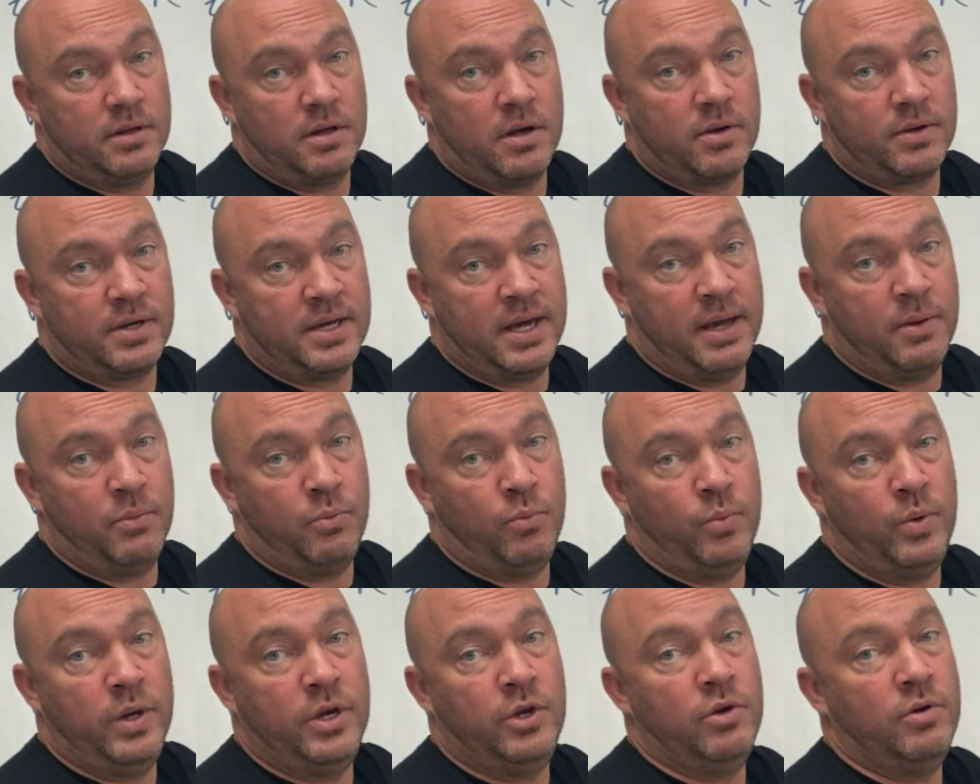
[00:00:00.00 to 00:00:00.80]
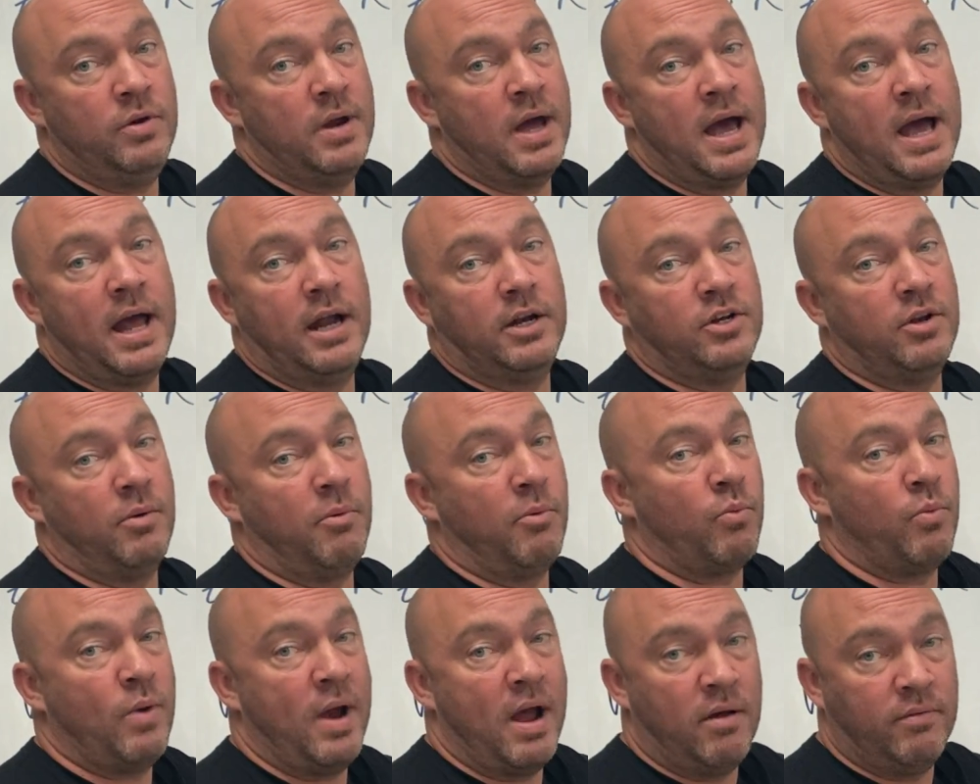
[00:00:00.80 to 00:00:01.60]
Okay, we do not
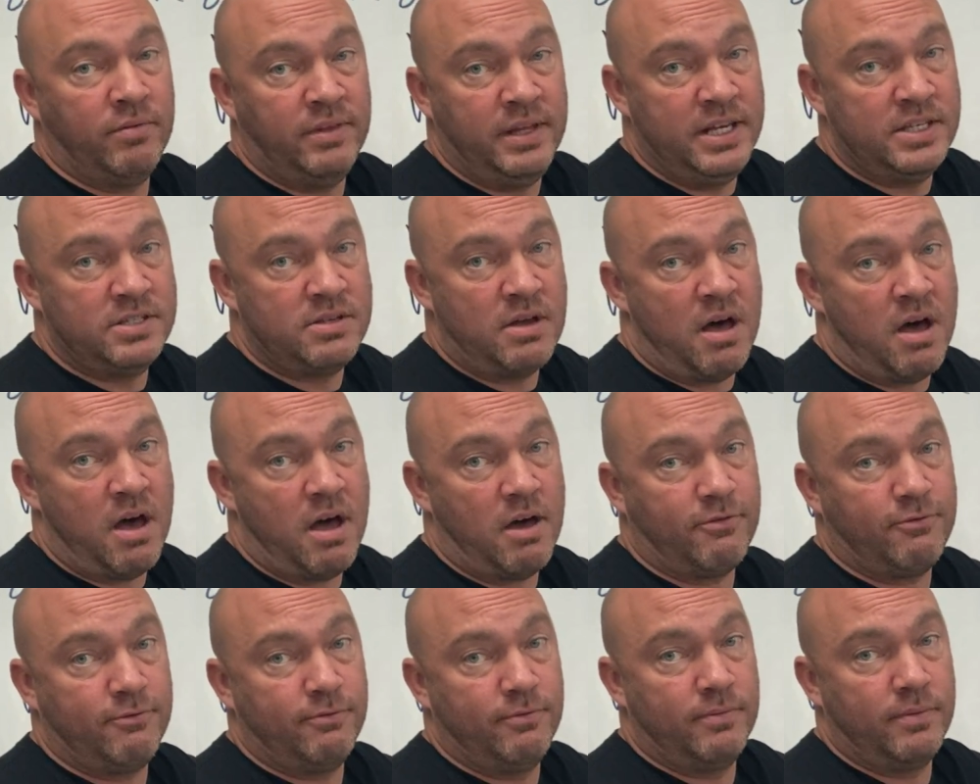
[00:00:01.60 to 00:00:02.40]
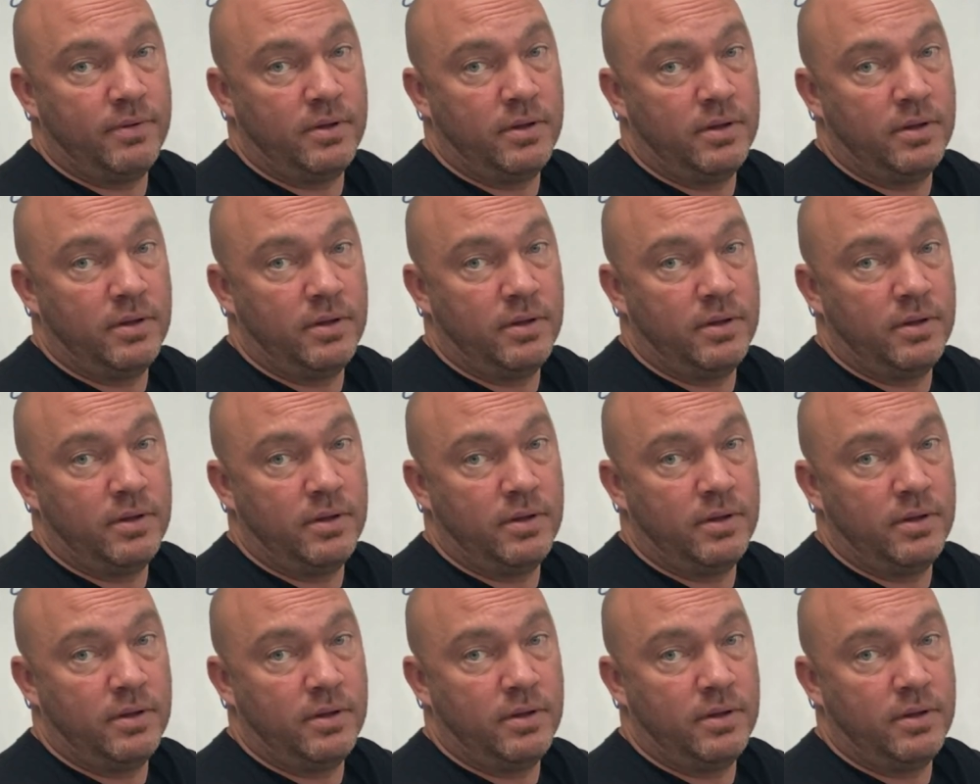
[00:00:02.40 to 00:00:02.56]
round these off.